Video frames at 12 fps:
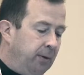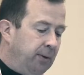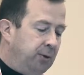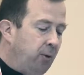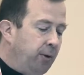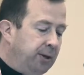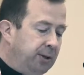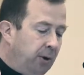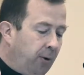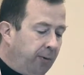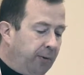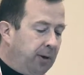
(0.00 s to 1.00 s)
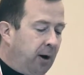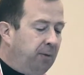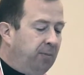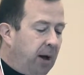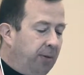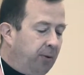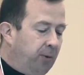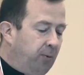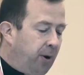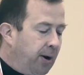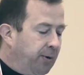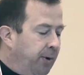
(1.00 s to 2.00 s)
story is told of a young mother who
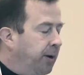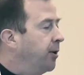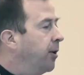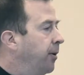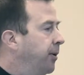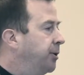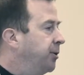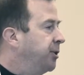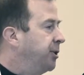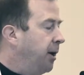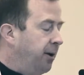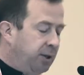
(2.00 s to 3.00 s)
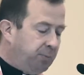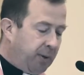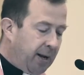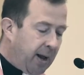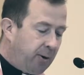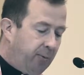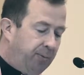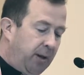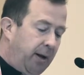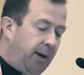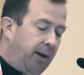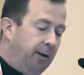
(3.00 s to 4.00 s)
wanted to encourage her son's piano
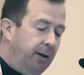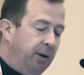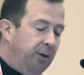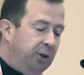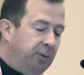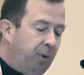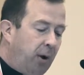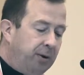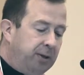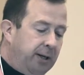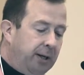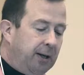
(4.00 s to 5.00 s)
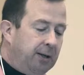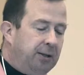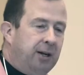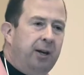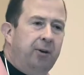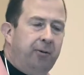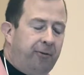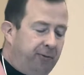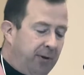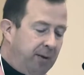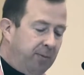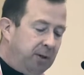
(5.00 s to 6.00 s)
playing. She bought tickets to hear a
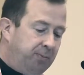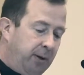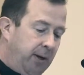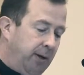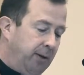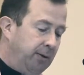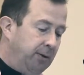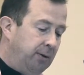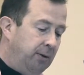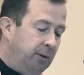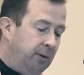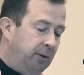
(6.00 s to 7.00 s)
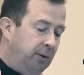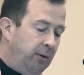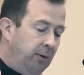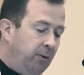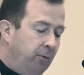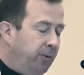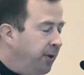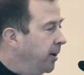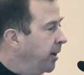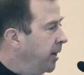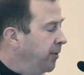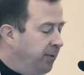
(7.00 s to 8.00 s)
famous pianist. When
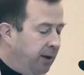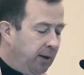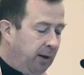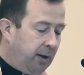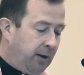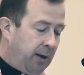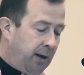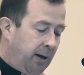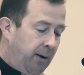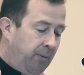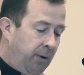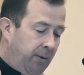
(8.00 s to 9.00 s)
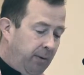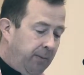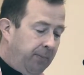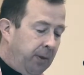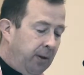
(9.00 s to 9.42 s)
the evening came,